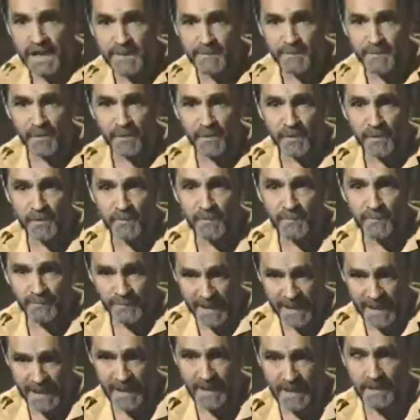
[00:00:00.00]
labor
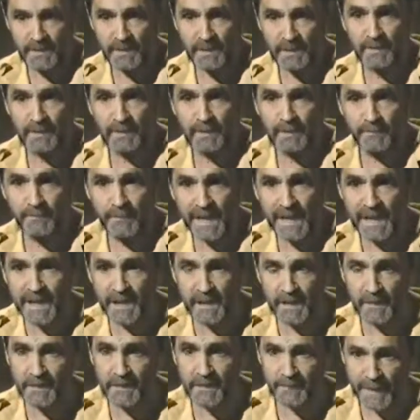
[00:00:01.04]
man, the
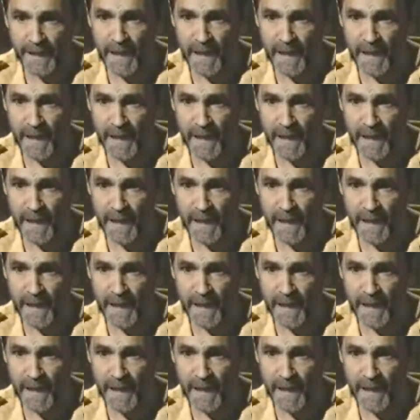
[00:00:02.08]
man